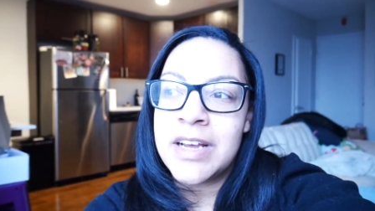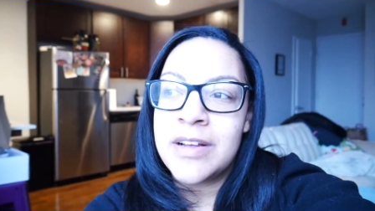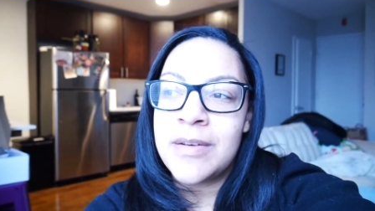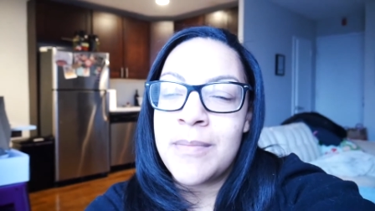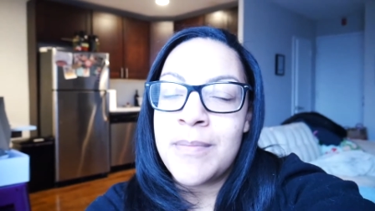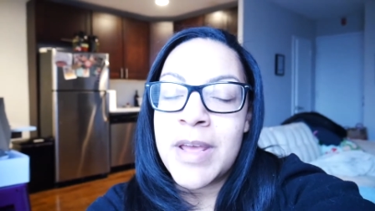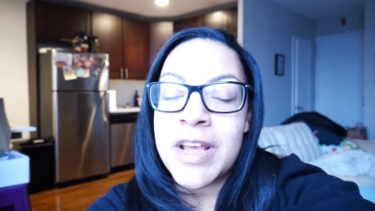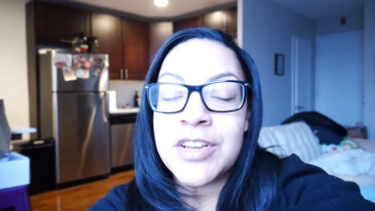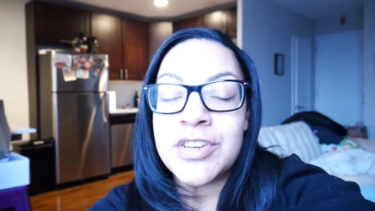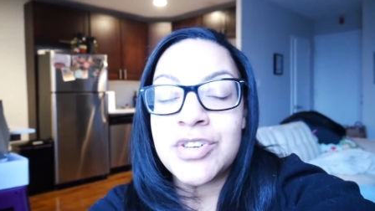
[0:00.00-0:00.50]

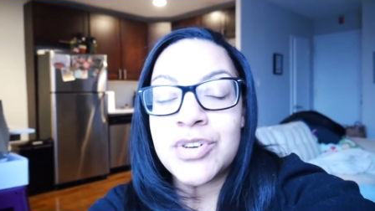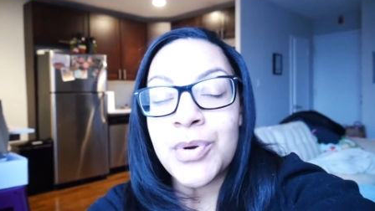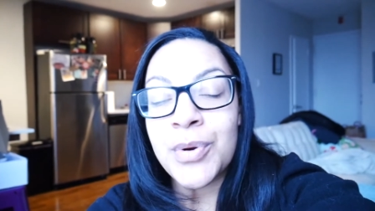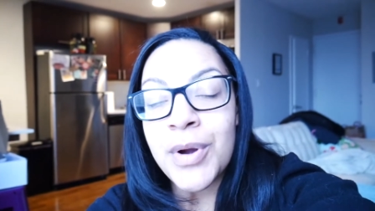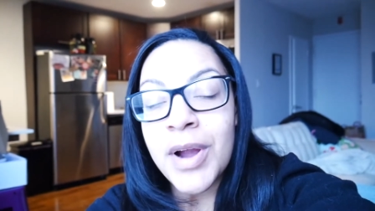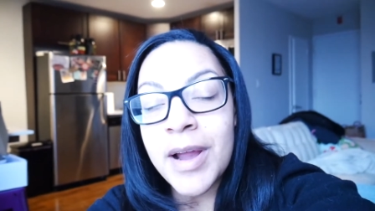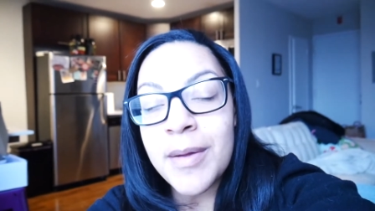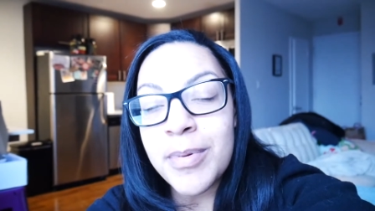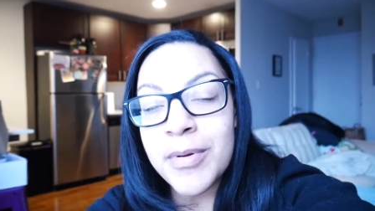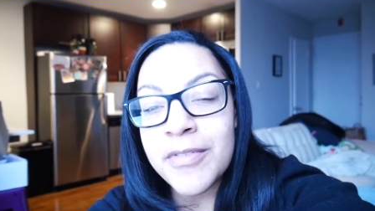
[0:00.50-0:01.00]
make
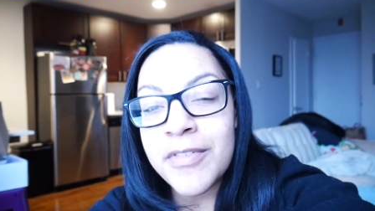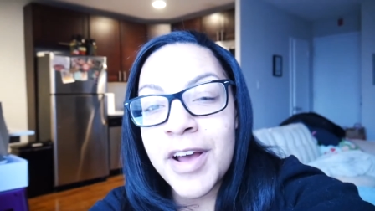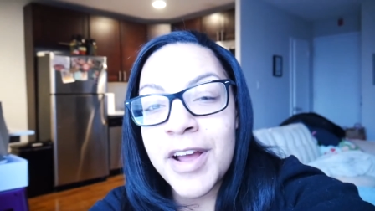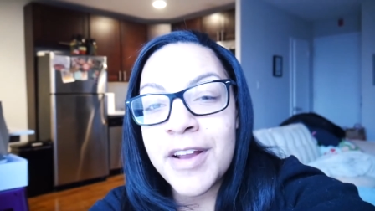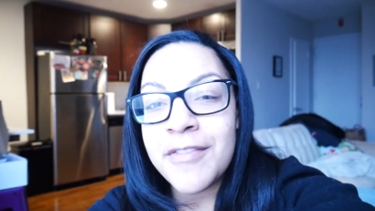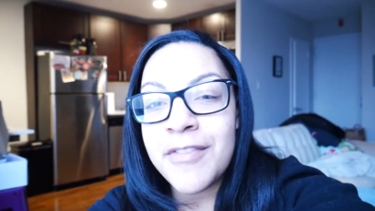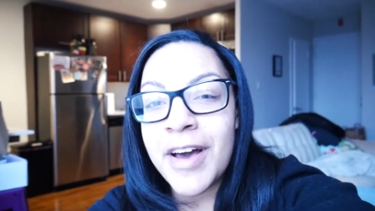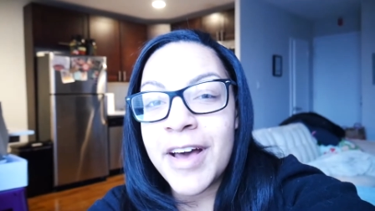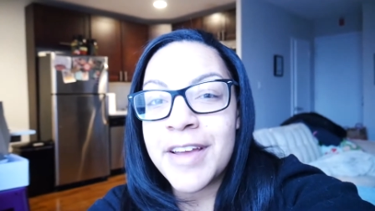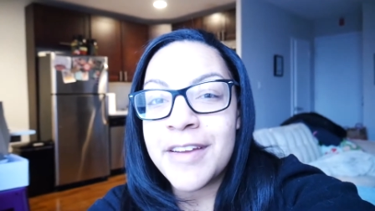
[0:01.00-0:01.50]
sure I
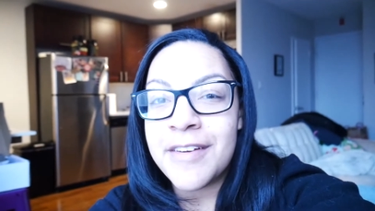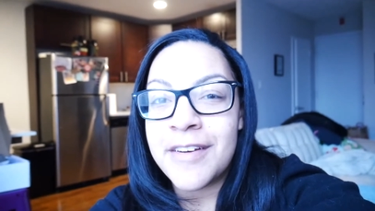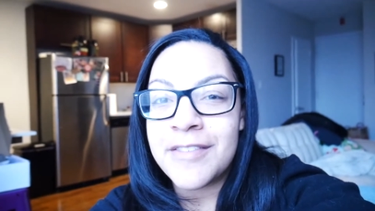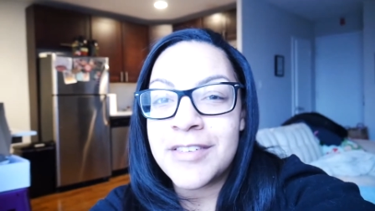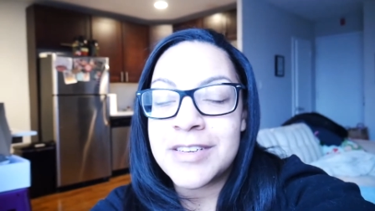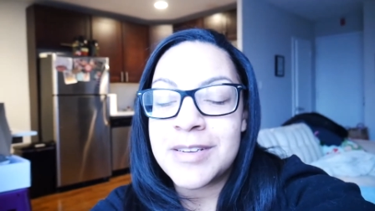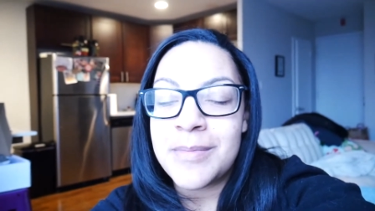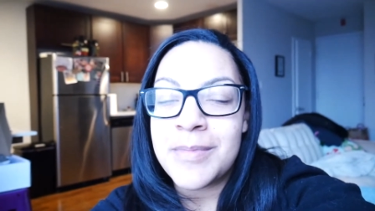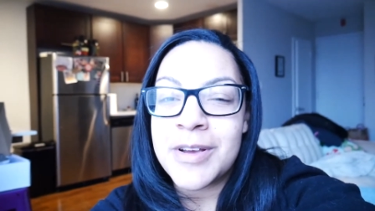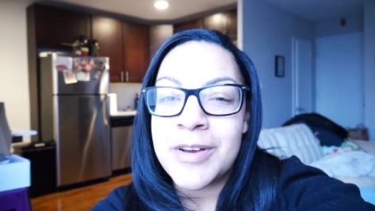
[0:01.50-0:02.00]
provide value
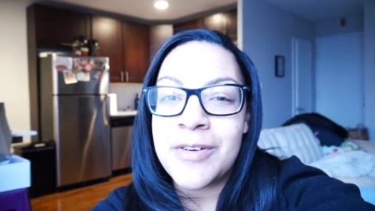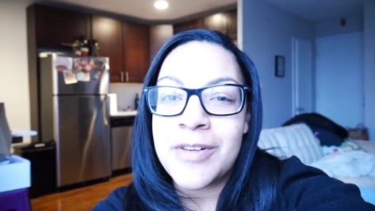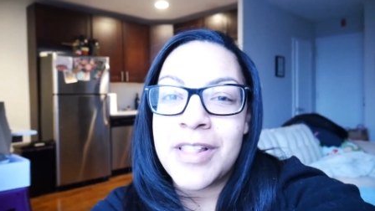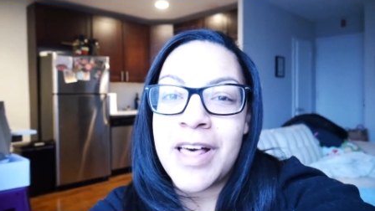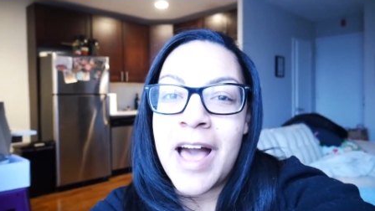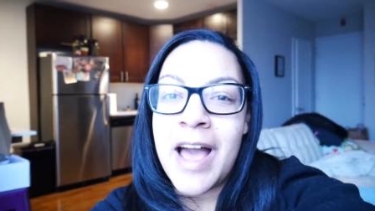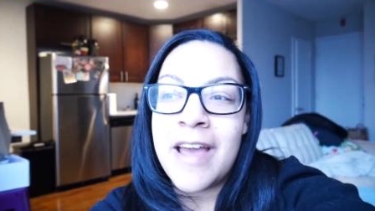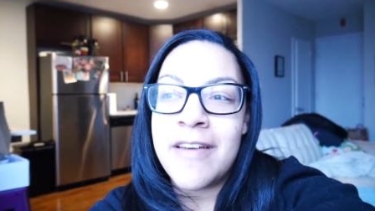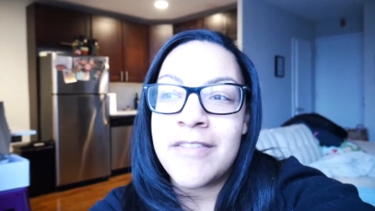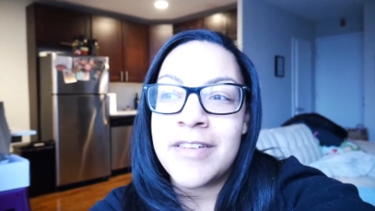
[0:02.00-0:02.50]
every time I go
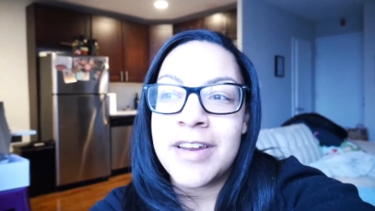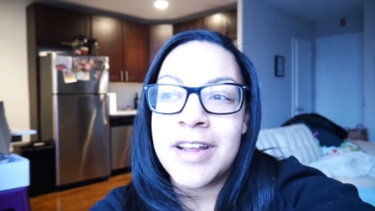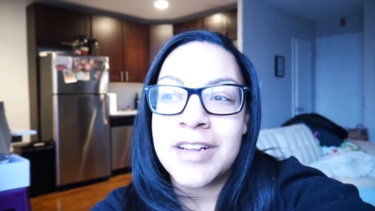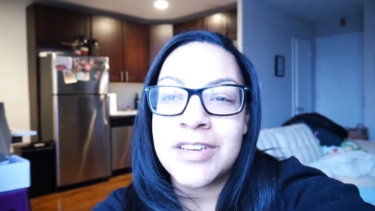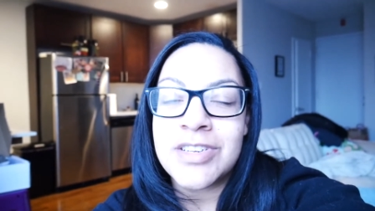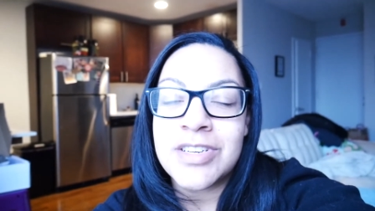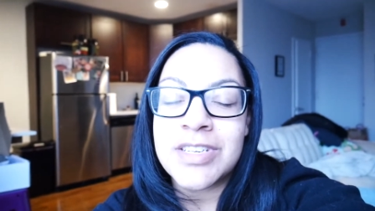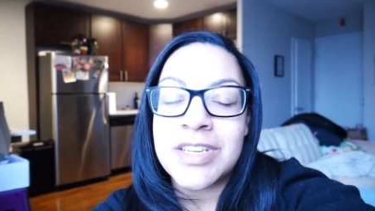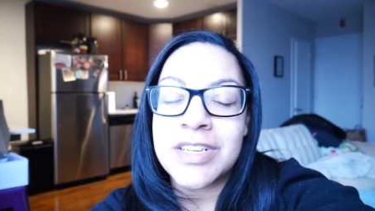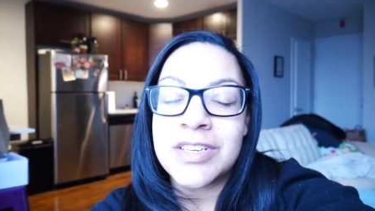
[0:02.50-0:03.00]
live and
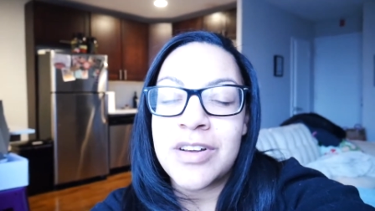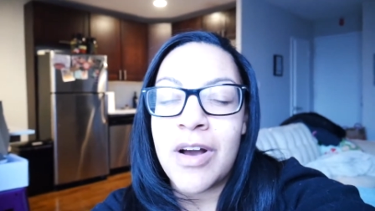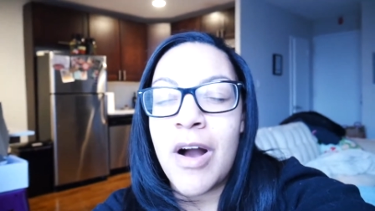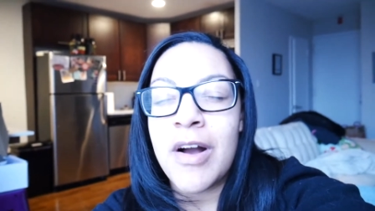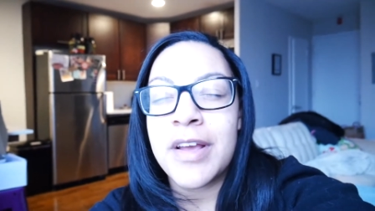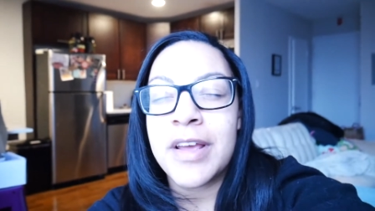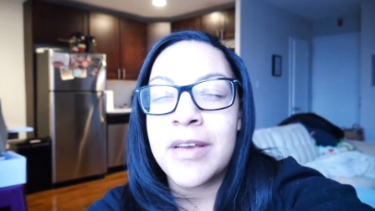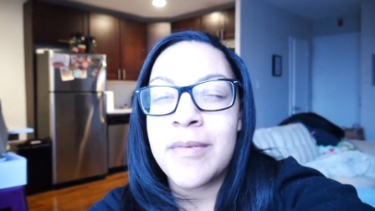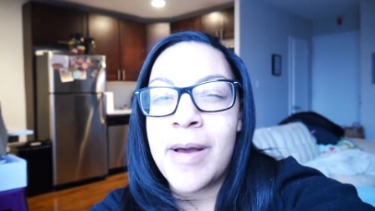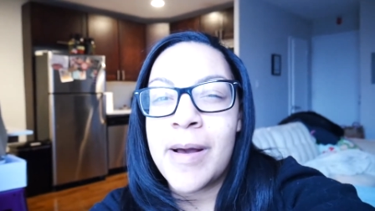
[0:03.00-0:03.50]
not just like
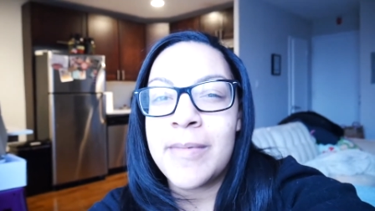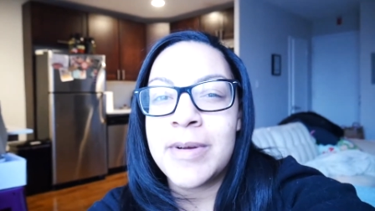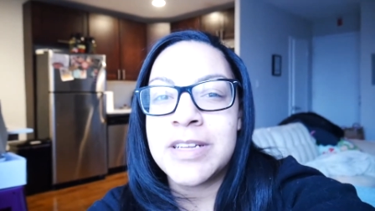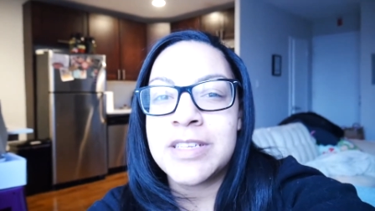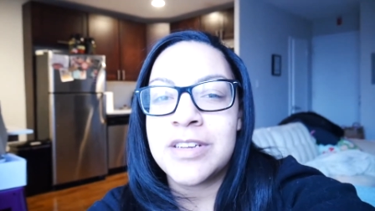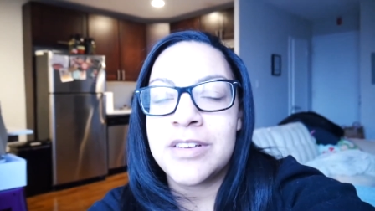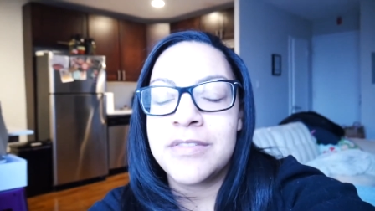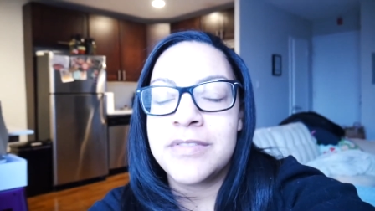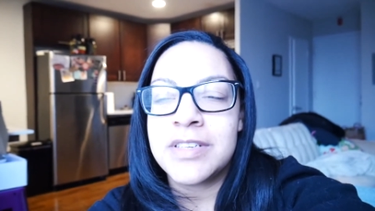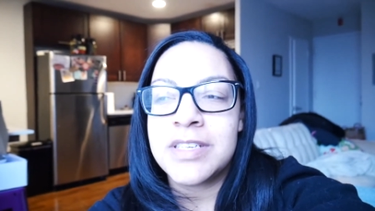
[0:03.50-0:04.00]
talking about my
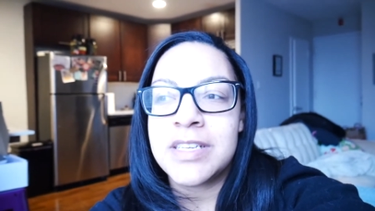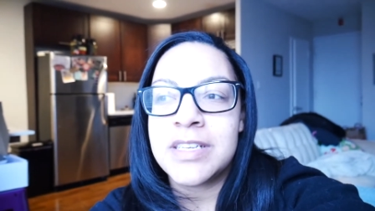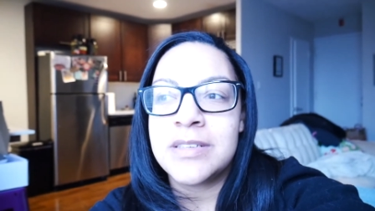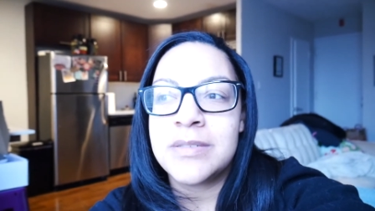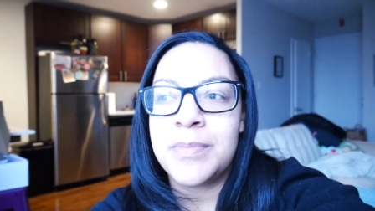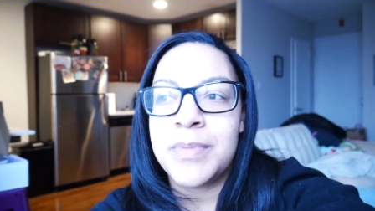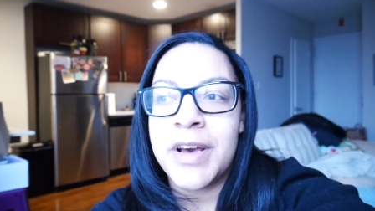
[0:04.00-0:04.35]
services,